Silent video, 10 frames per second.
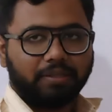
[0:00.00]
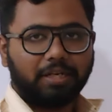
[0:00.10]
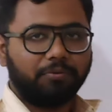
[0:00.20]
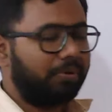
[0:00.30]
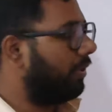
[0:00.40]

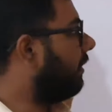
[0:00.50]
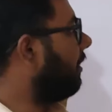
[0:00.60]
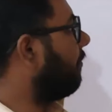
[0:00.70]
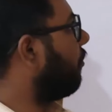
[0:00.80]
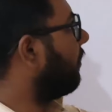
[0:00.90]
that one,
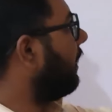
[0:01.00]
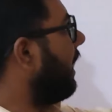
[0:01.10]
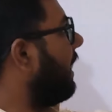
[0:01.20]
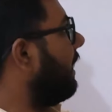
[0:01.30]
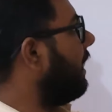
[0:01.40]
that for
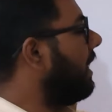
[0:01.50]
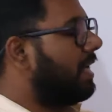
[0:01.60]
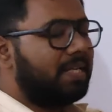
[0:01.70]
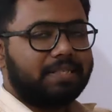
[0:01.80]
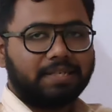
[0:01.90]
the any
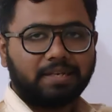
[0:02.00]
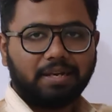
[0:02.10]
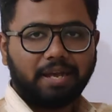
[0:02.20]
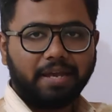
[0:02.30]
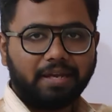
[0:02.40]

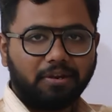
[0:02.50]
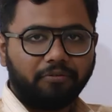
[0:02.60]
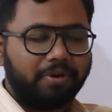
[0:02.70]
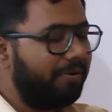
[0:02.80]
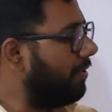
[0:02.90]
single angle
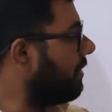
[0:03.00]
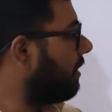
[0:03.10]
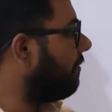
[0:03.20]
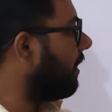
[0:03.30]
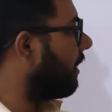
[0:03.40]
of
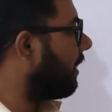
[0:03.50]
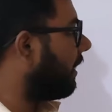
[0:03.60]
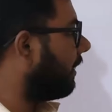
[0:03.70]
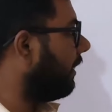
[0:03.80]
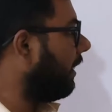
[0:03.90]
deviation we are
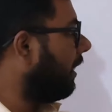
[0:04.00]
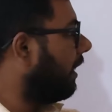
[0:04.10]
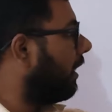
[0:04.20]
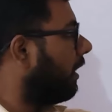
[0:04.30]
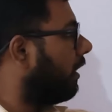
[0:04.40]
getting the
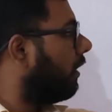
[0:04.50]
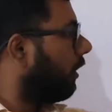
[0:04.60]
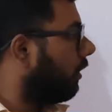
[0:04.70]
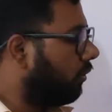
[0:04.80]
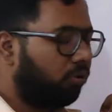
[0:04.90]

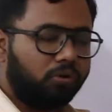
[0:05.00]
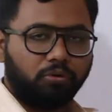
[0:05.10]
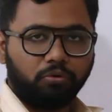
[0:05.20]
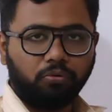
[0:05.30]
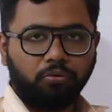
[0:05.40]

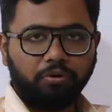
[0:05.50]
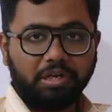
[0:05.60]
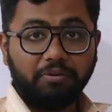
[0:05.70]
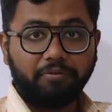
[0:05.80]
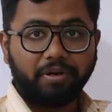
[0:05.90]
two
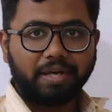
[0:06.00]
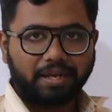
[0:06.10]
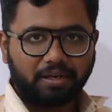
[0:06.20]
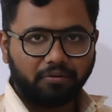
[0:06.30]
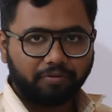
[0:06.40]
different
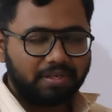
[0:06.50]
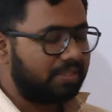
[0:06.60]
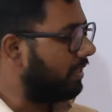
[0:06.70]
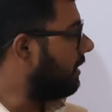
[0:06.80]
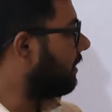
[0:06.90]
angle of
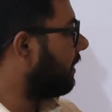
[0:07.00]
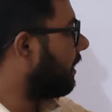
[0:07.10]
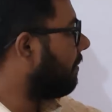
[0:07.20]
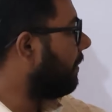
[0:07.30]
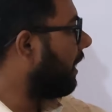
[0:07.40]
incidence, that
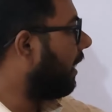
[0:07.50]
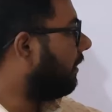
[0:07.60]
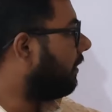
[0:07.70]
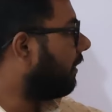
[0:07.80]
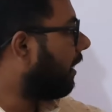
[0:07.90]
can be
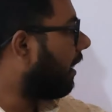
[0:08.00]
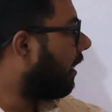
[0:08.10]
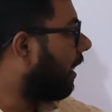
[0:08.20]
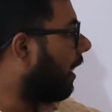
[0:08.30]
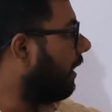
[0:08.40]
either
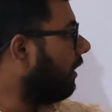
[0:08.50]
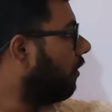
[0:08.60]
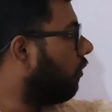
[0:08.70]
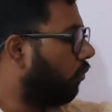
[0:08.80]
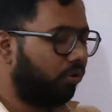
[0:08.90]

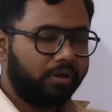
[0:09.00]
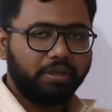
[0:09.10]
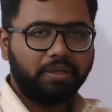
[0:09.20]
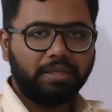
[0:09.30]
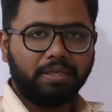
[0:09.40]
I
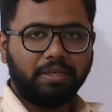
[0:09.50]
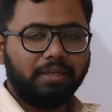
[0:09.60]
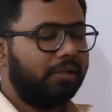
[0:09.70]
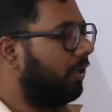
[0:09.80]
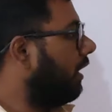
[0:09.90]
or
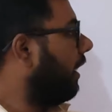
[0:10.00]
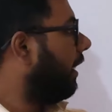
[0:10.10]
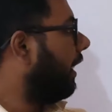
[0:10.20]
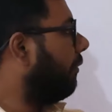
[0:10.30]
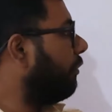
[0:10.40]
E.
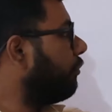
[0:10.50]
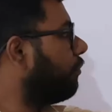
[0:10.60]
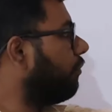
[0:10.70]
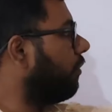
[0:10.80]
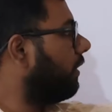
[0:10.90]
Now you
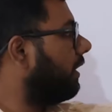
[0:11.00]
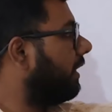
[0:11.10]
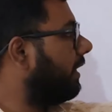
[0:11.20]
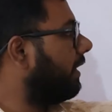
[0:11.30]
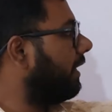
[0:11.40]
should note
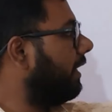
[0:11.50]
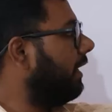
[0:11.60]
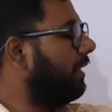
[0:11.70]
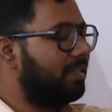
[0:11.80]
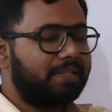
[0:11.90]
that here
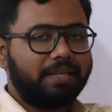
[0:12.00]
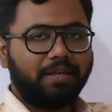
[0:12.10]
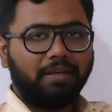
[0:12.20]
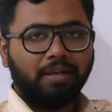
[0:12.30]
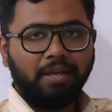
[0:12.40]
E is
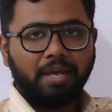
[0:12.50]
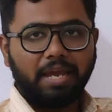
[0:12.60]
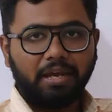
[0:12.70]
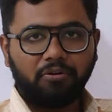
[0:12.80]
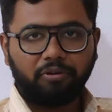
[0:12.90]
the
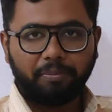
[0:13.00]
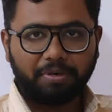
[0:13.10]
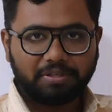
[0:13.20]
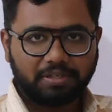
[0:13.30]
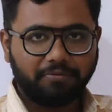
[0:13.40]
angle of
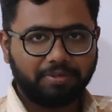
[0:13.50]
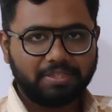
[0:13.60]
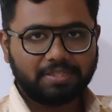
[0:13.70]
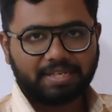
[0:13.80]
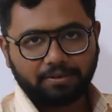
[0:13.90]
emergence, which
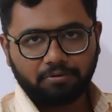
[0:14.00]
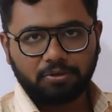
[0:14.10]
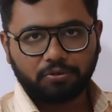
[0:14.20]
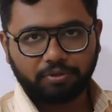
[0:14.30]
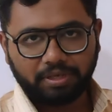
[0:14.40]
is
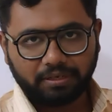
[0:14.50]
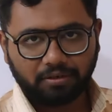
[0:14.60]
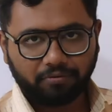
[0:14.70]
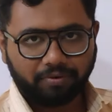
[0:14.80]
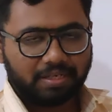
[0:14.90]
equals to the
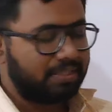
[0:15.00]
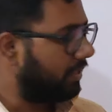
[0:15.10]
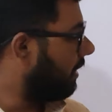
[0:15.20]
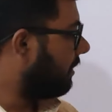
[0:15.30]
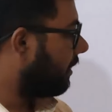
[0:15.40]
angle of
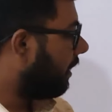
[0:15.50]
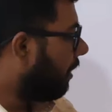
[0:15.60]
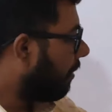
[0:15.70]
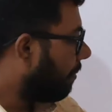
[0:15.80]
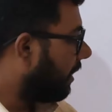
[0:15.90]
incidence,
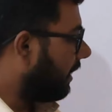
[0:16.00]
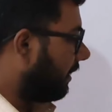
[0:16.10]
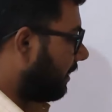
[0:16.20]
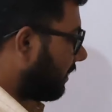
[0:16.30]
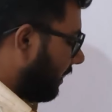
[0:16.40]
but
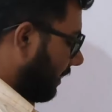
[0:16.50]
in this